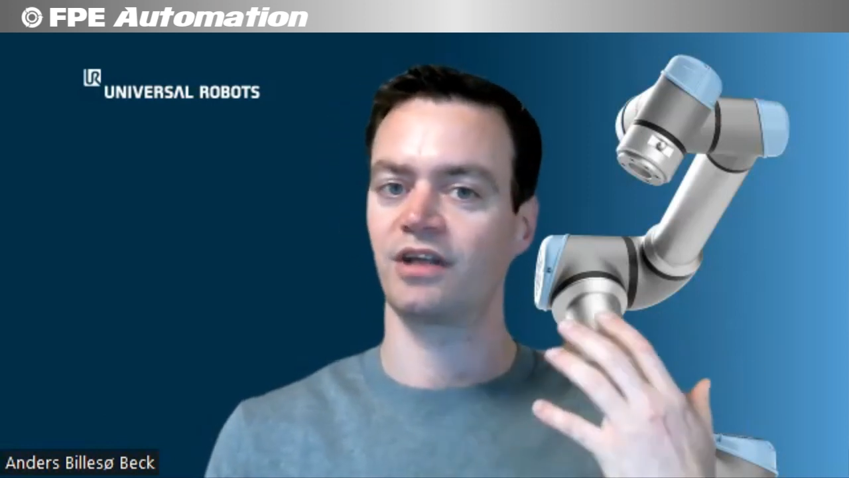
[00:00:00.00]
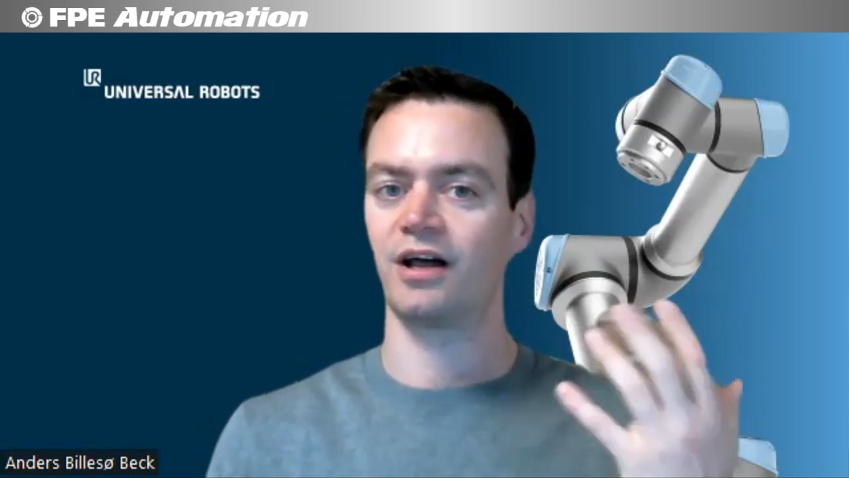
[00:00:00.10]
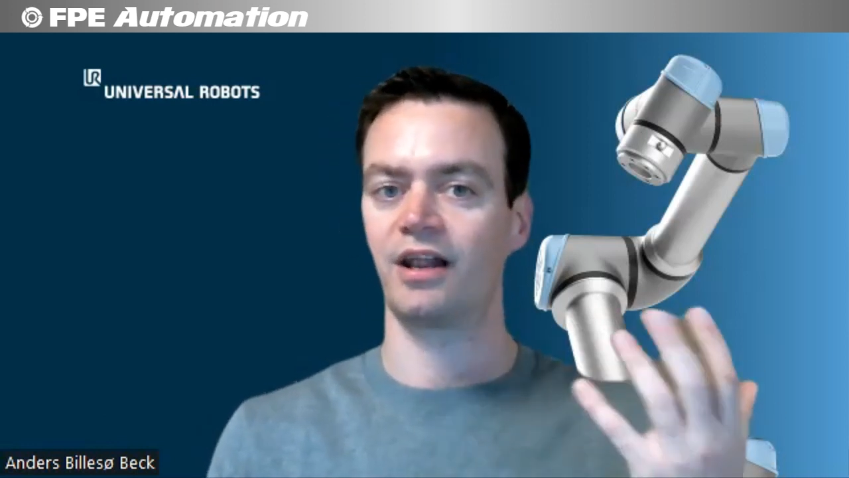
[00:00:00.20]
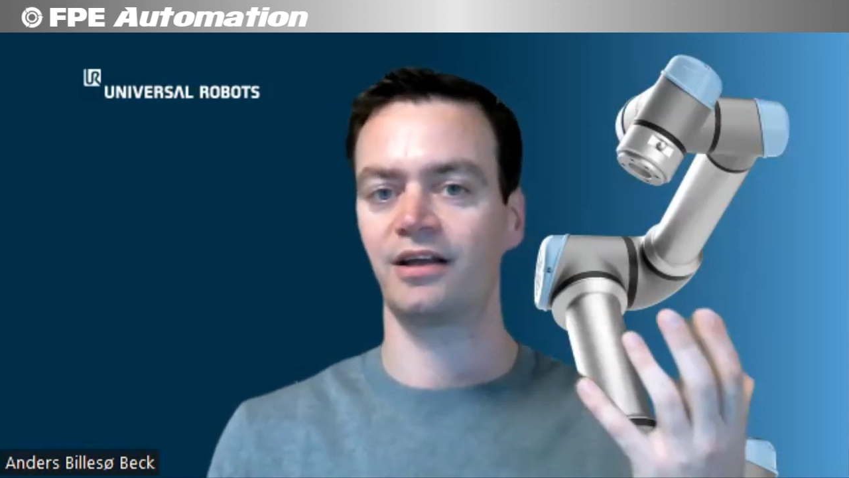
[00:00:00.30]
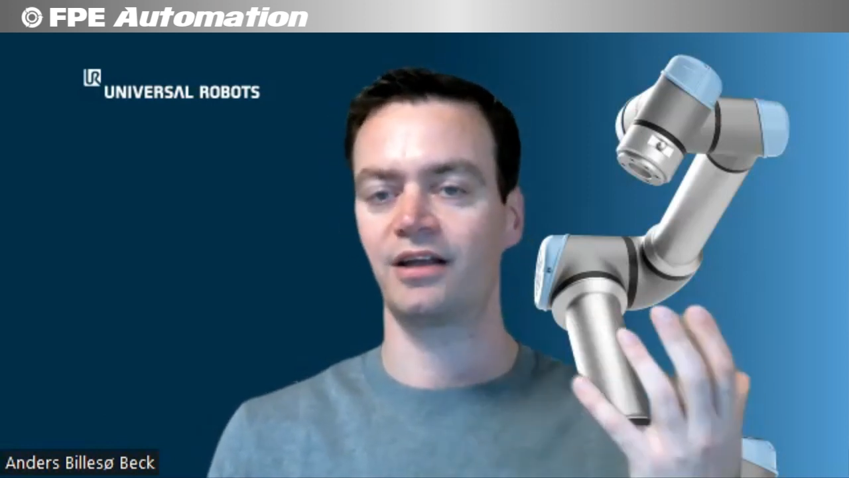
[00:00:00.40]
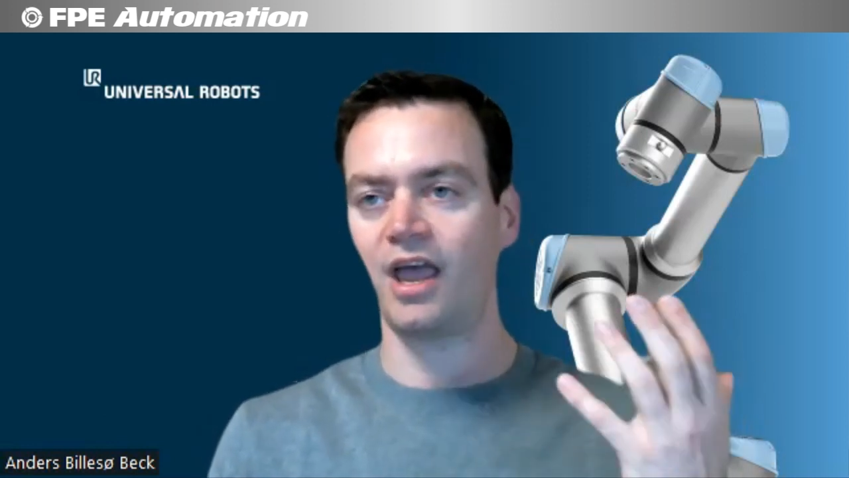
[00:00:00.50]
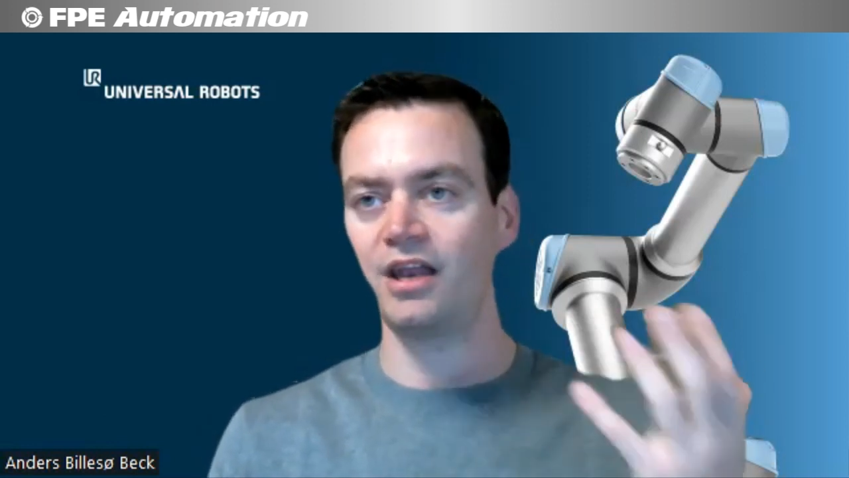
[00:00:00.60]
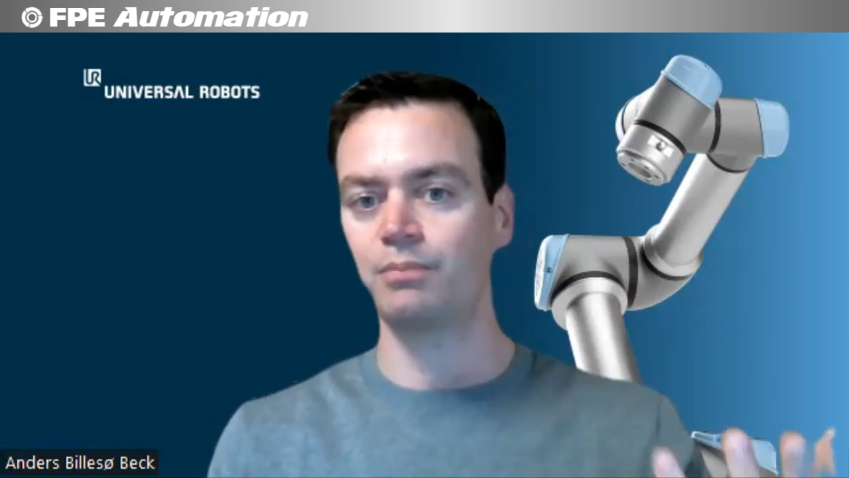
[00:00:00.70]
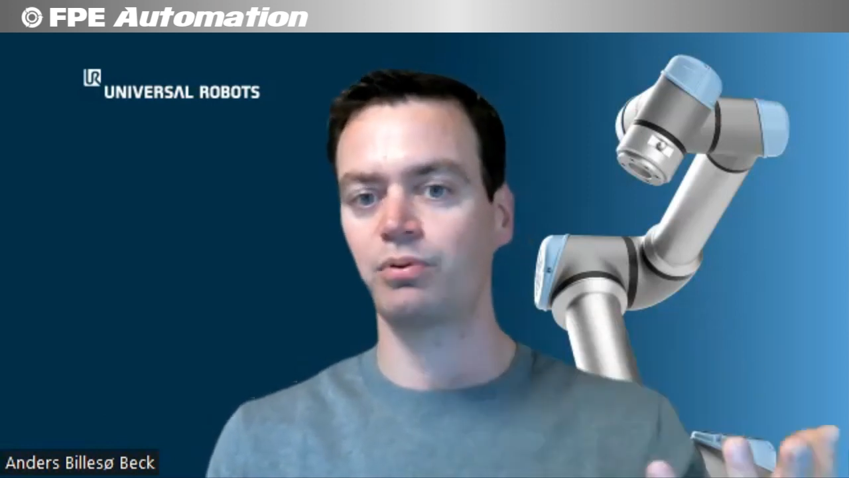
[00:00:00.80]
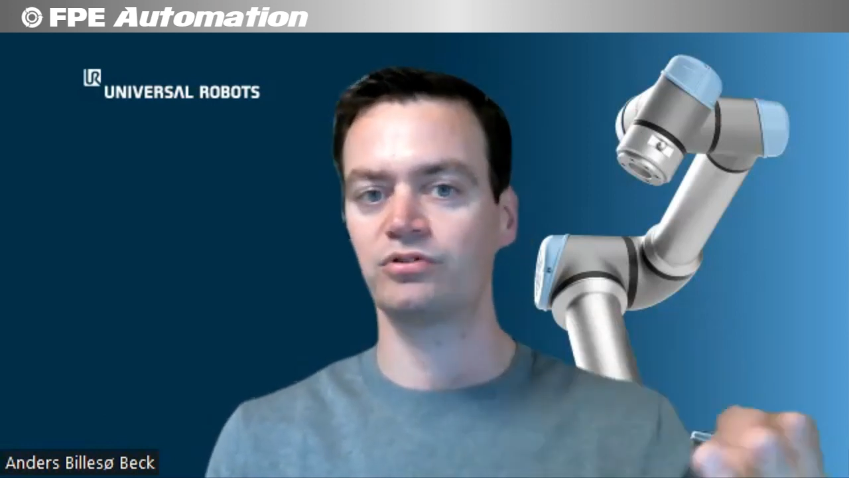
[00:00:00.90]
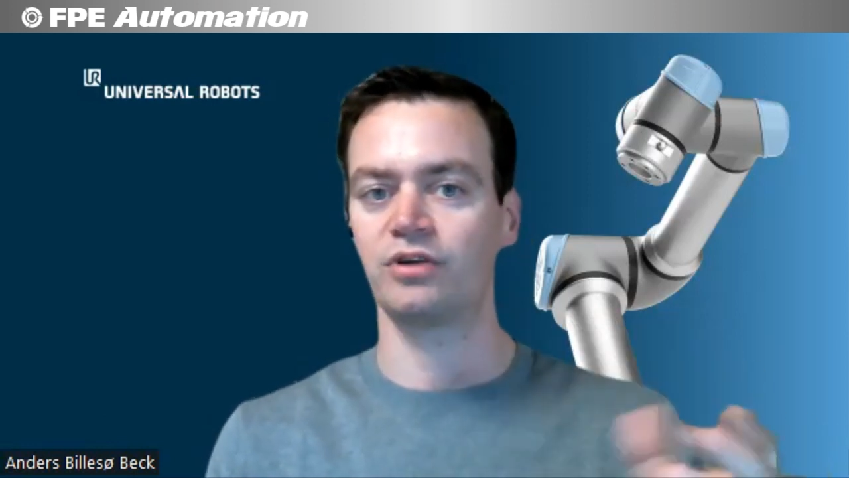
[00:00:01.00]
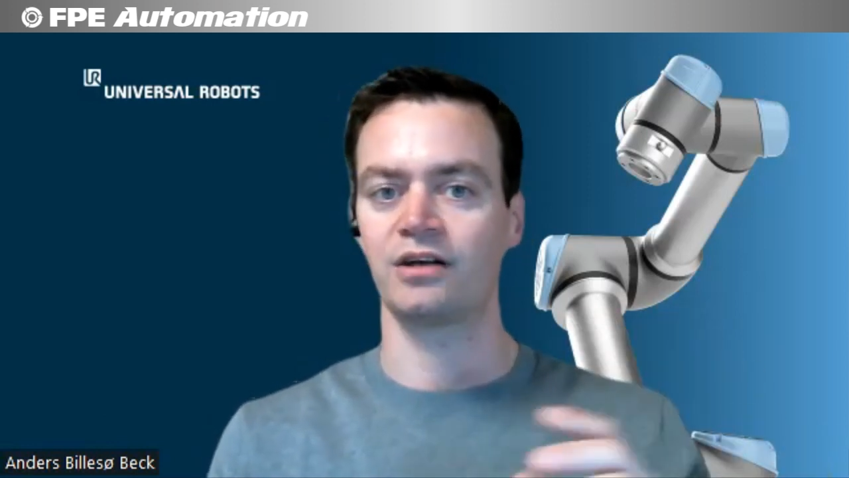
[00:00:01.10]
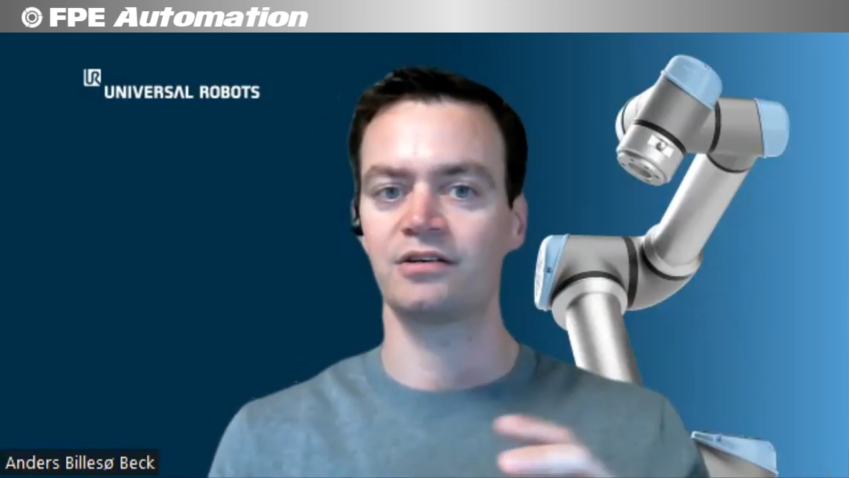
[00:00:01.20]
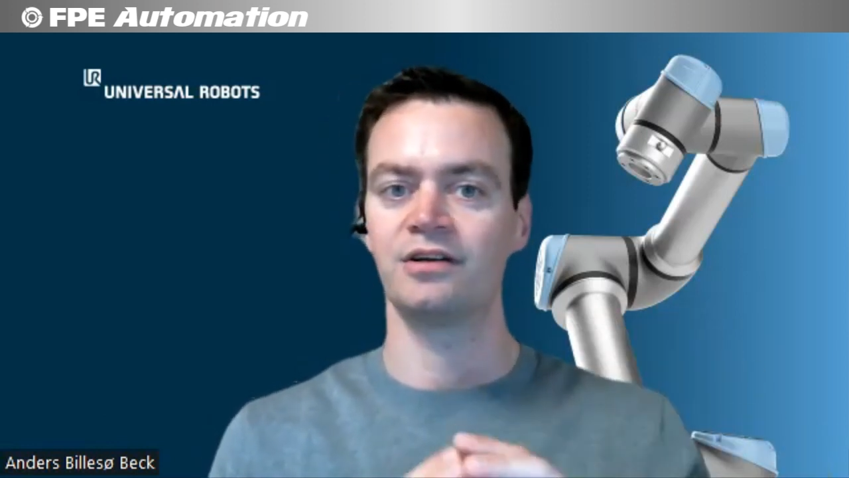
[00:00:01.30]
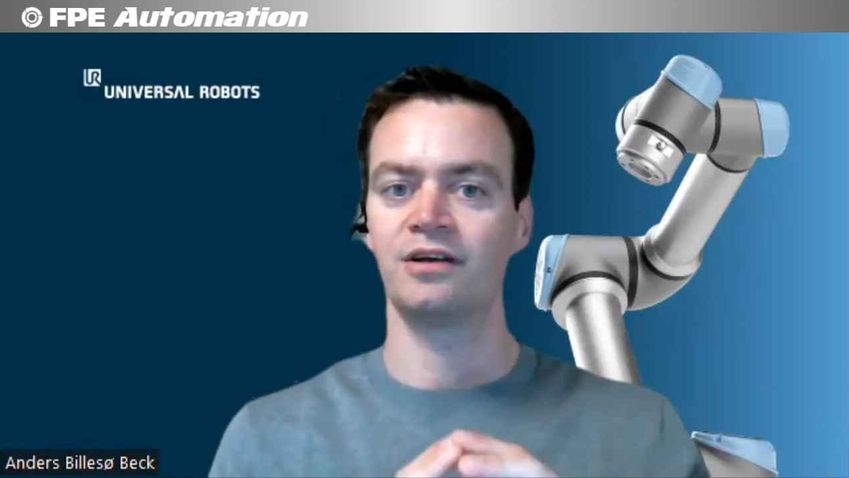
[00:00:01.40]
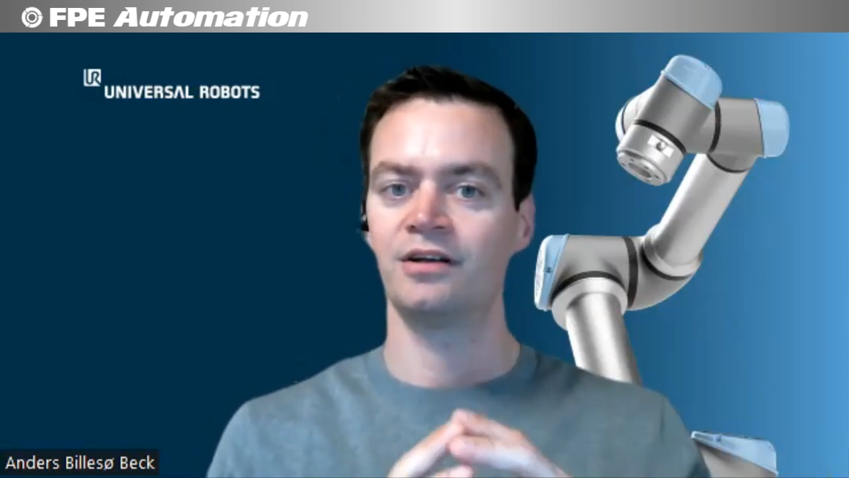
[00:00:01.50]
that are like 80%